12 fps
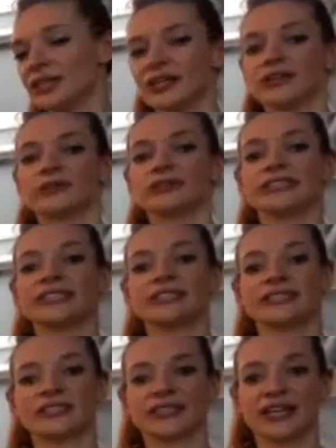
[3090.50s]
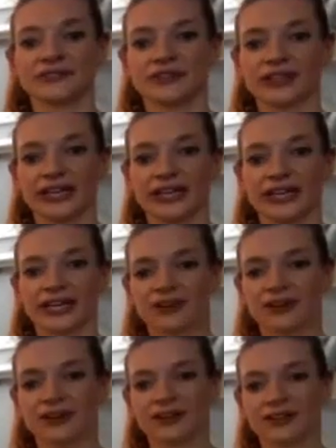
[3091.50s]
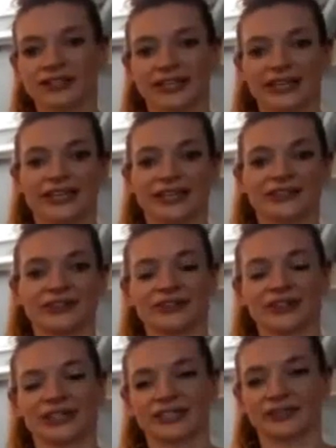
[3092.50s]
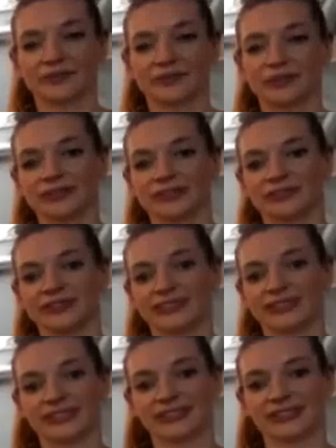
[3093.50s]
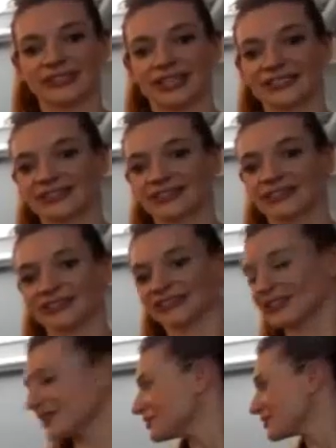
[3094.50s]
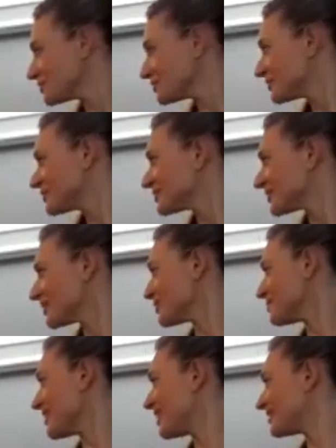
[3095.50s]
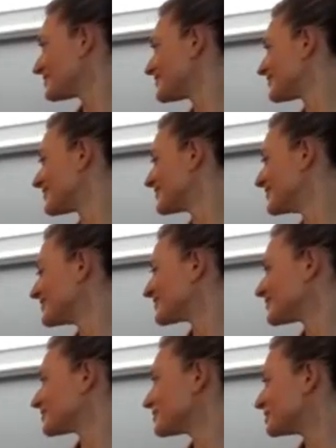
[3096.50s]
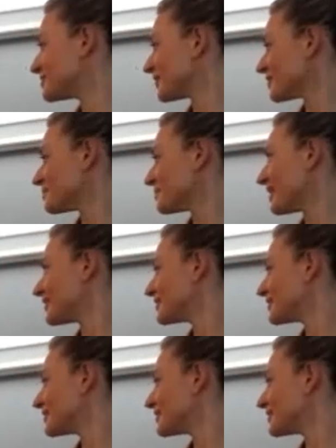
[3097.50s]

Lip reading: Release left leg long, and the right knee pulls even into the chest, so you extend the foot forward. It's on the mat. Sorry, it's on the mat.